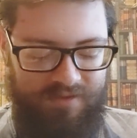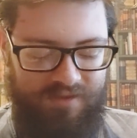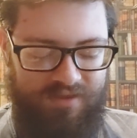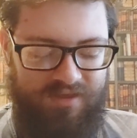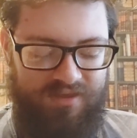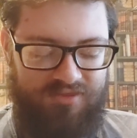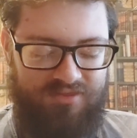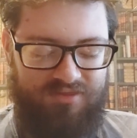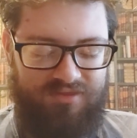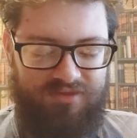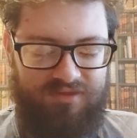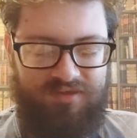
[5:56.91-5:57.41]

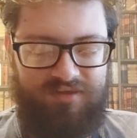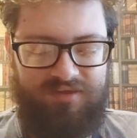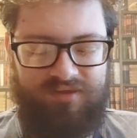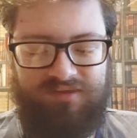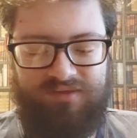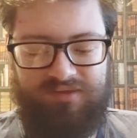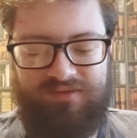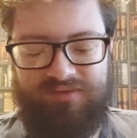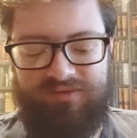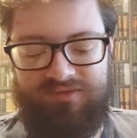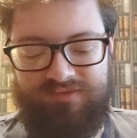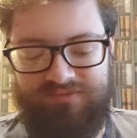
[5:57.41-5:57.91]
It's a
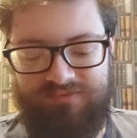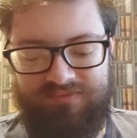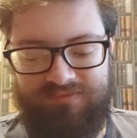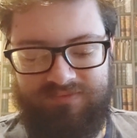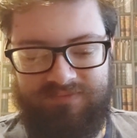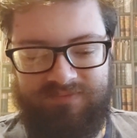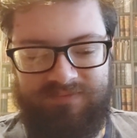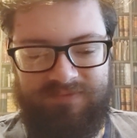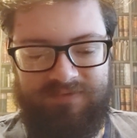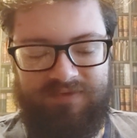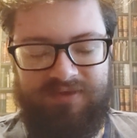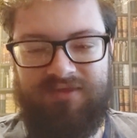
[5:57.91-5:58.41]

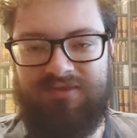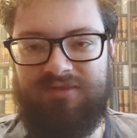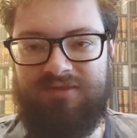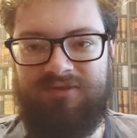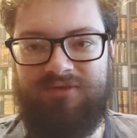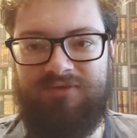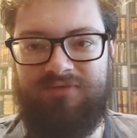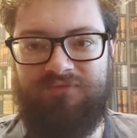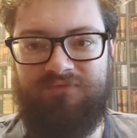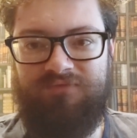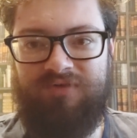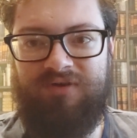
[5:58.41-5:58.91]

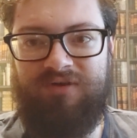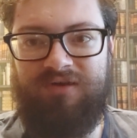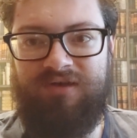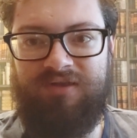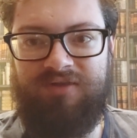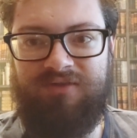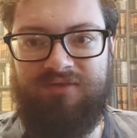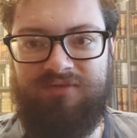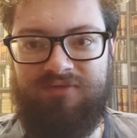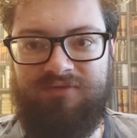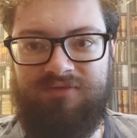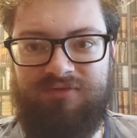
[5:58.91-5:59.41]
good
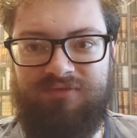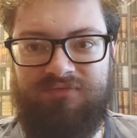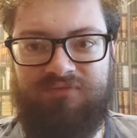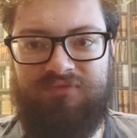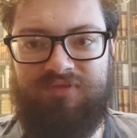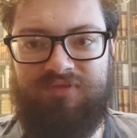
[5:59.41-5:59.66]
find just for